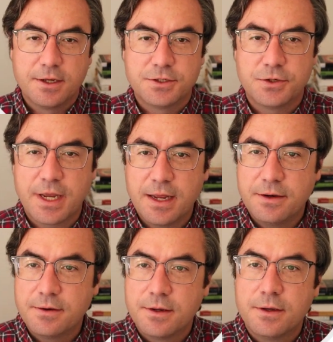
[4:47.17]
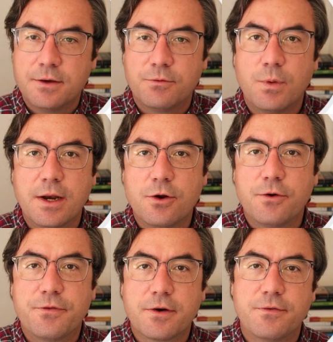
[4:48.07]
So again, if we want to know
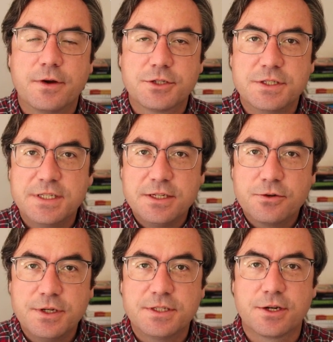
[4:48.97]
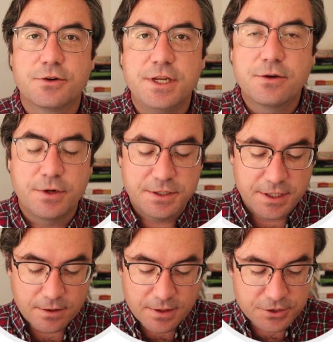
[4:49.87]
if our function's increasing or
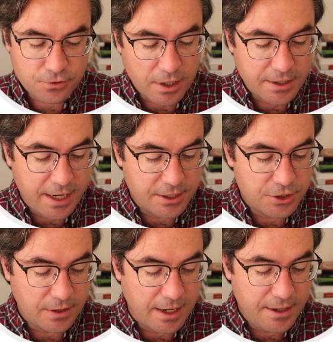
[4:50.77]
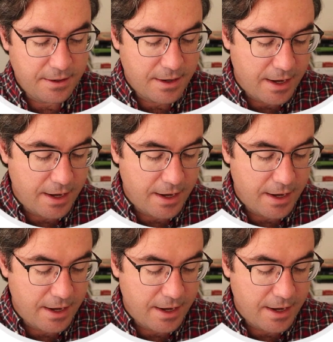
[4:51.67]
decreasing, let's draw a tangent line,